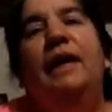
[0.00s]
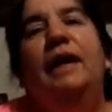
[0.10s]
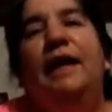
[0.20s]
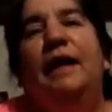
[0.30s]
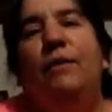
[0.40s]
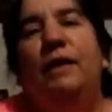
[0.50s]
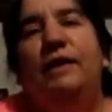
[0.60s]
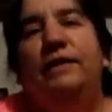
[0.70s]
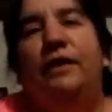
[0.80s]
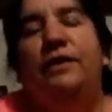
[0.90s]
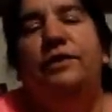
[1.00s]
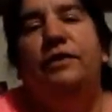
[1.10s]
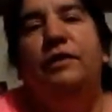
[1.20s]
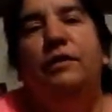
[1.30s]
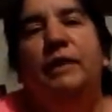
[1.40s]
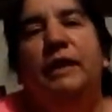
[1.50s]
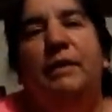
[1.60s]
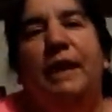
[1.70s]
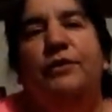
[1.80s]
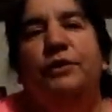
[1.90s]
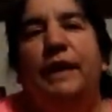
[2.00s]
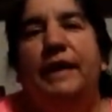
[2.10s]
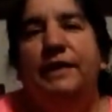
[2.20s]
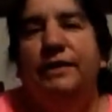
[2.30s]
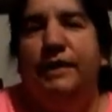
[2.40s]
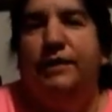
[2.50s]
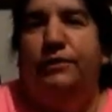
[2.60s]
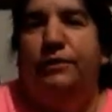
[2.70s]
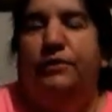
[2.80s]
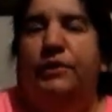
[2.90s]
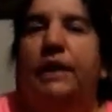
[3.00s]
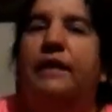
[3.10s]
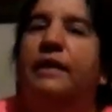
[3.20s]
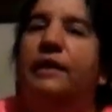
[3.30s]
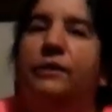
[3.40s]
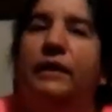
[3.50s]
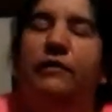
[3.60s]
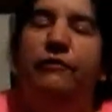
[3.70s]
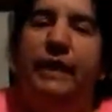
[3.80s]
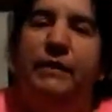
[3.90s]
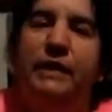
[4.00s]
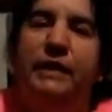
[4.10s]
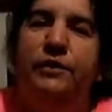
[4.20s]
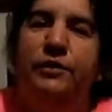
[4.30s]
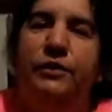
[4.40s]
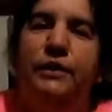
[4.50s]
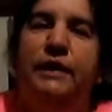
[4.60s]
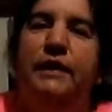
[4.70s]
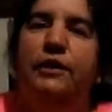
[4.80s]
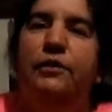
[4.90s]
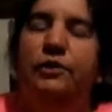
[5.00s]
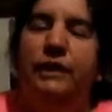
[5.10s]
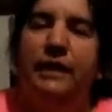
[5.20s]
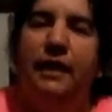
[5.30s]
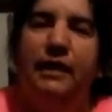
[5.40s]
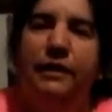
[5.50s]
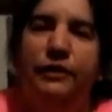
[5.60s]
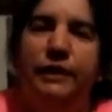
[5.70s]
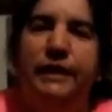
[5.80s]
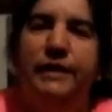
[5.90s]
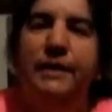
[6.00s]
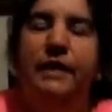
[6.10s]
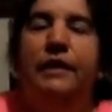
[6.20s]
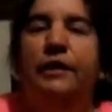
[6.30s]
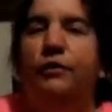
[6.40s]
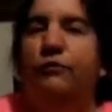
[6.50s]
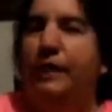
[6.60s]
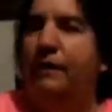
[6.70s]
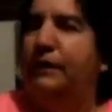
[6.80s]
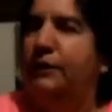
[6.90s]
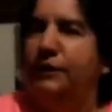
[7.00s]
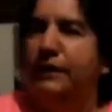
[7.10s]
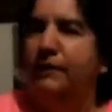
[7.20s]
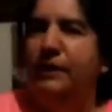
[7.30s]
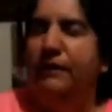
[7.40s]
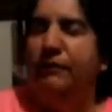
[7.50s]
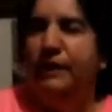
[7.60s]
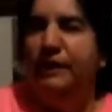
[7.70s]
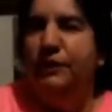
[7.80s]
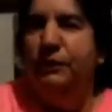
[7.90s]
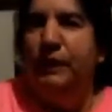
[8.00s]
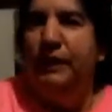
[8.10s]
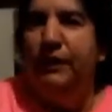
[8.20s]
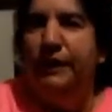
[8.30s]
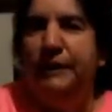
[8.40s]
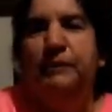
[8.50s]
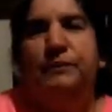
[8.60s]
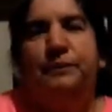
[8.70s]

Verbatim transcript: And I wanted to talk to you a little bit about your ancestors and doing your family history, your genealogy, your family tree, whatever it is you want to call it.